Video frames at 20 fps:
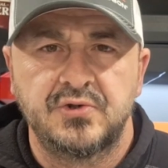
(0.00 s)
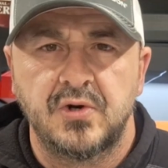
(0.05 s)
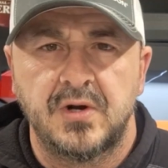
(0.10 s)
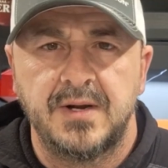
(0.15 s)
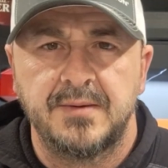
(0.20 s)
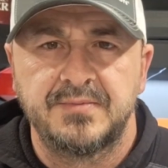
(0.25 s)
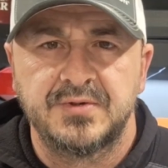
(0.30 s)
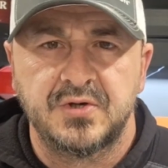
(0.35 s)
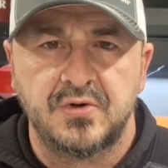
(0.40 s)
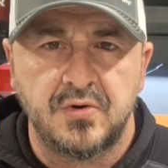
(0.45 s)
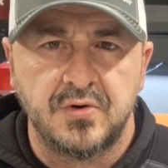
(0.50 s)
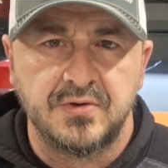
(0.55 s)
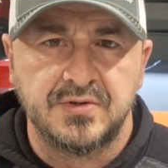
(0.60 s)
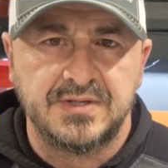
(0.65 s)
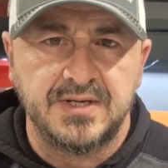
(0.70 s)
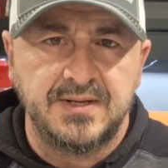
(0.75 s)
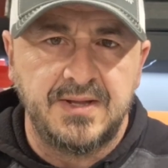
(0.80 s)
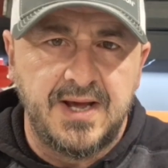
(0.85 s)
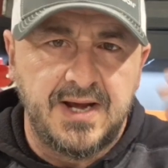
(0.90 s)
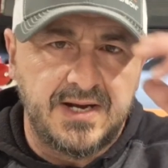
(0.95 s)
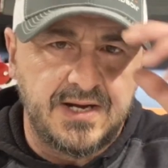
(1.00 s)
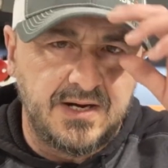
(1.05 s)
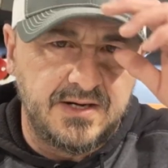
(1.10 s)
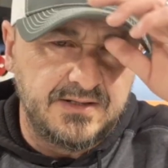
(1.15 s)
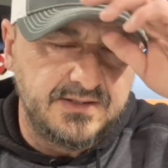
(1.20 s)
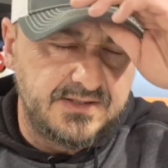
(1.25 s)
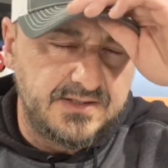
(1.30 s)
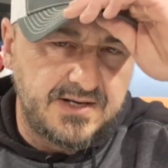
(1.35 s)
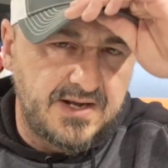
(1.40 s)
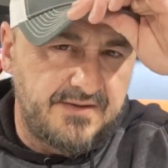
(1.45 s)
trips, cruising, that kind
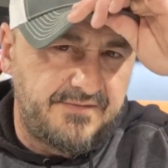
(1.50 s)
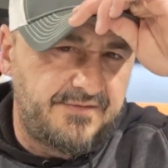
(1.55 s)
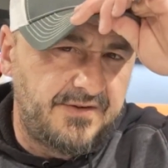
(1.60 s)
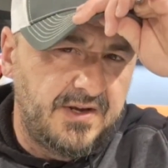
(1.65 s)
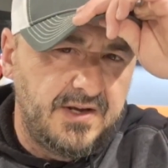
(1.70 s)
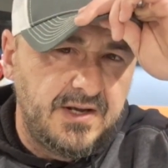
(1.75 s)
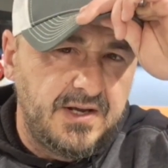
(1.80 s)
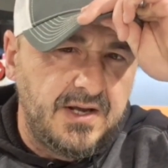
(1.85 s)
of stuff.